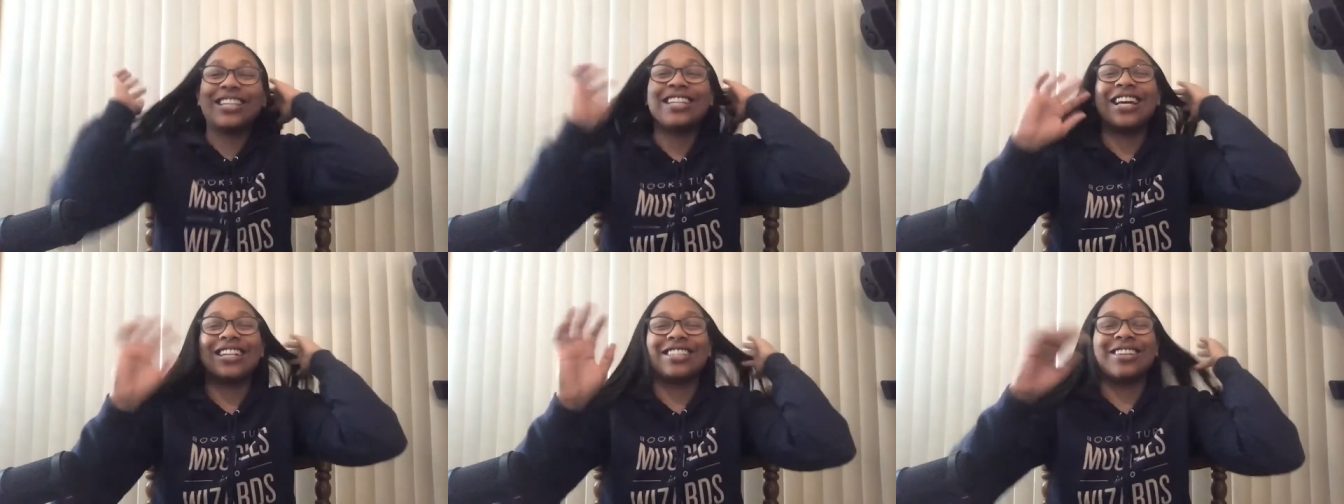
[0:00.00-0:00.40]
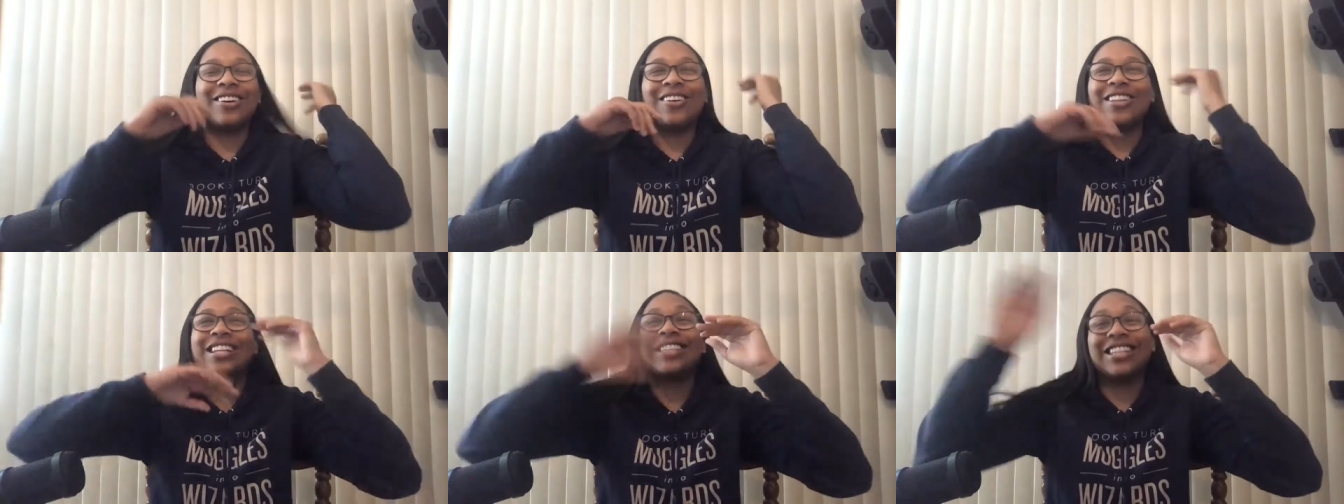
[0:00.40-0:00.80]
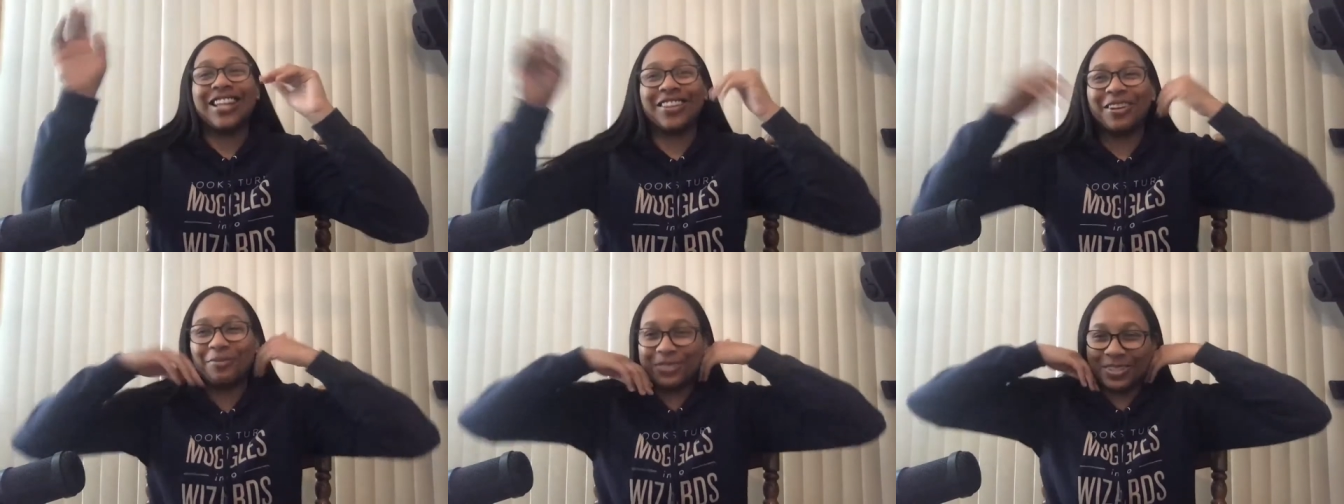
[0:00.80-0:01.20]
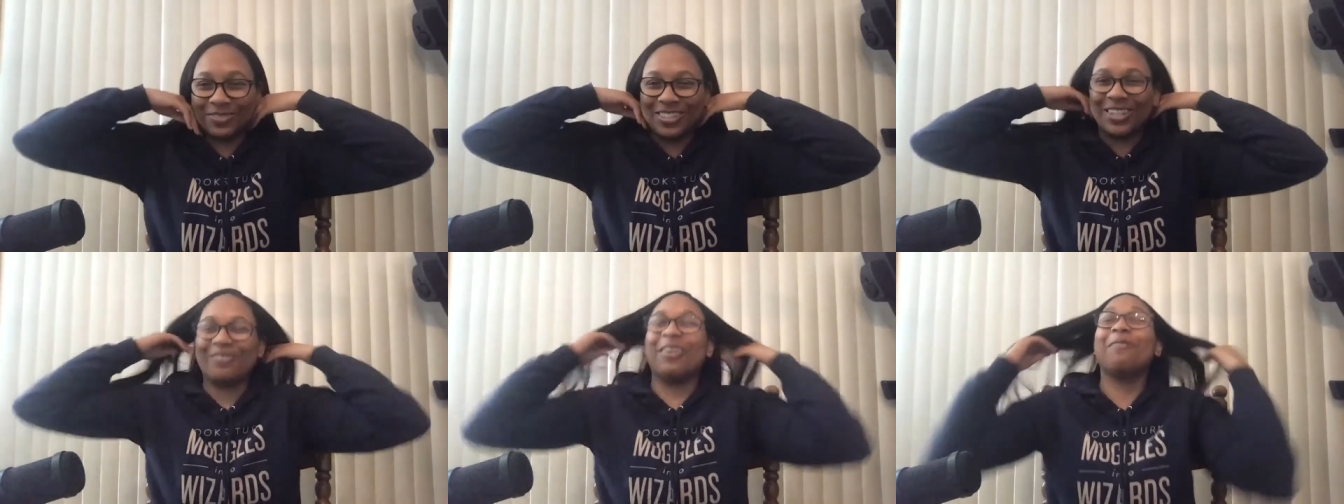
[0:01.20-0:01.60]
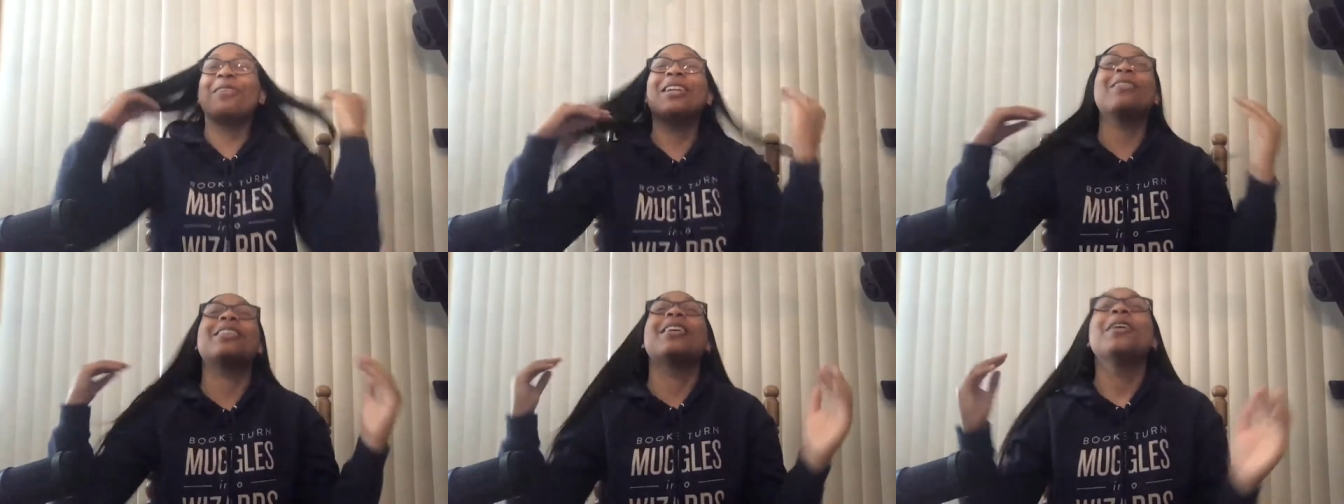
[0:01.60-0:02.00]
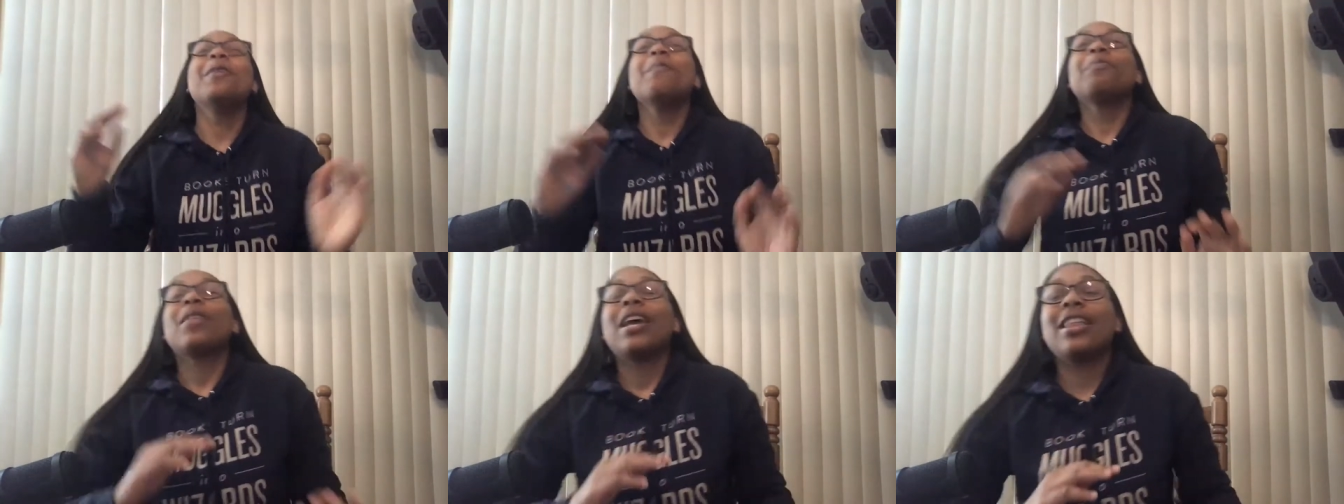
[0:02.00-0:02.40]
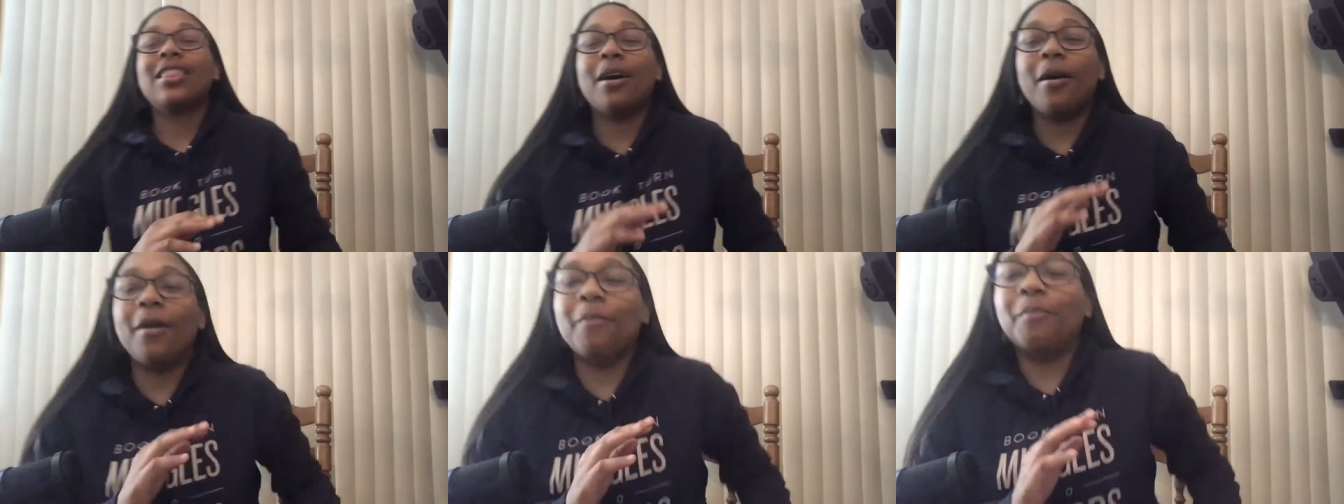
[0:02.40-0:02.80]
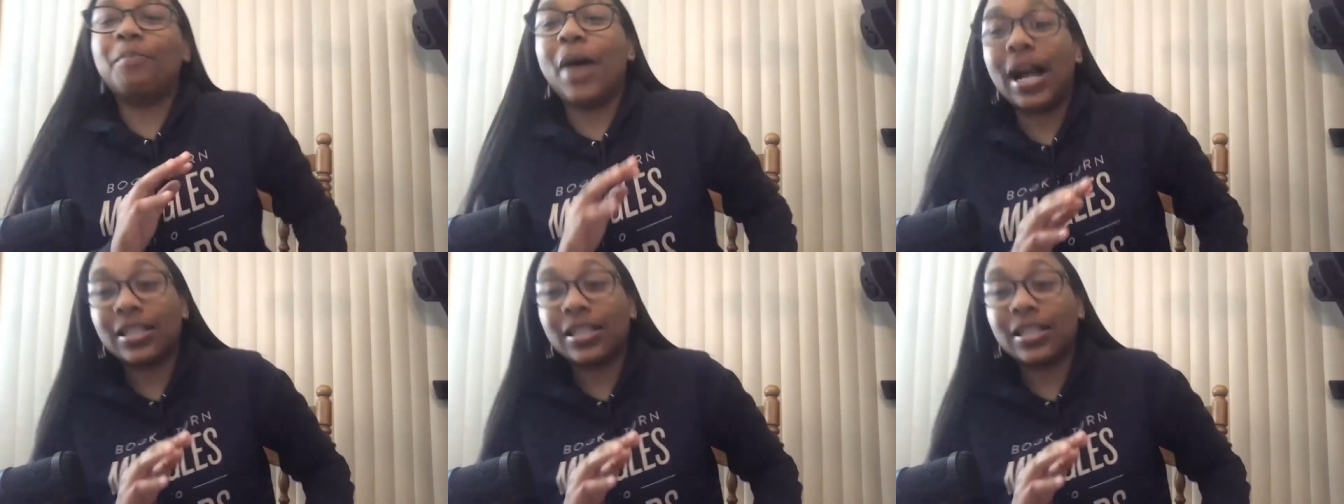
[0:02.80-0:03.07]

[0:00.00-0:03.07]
the next, or oh, that's another episode we're talking about. But anyways, the mm-hmm.